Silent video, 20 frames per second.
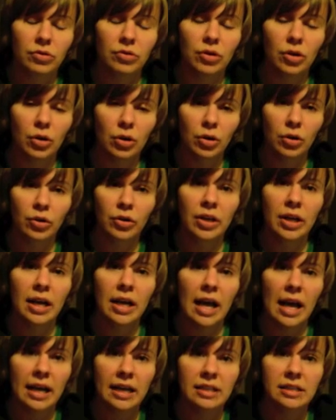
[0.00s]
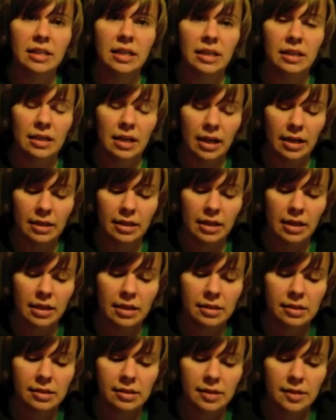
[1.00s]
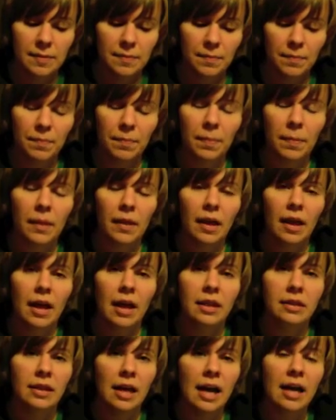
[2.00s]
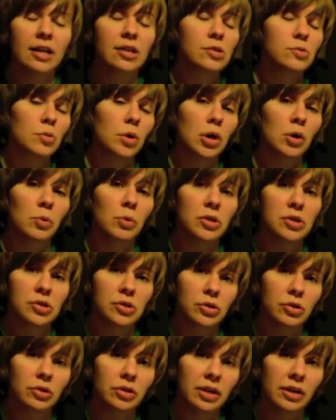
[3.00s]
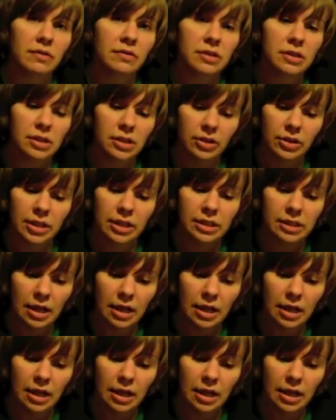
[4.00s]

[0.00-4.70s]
the early 1890s. And that is where Whistler lived until he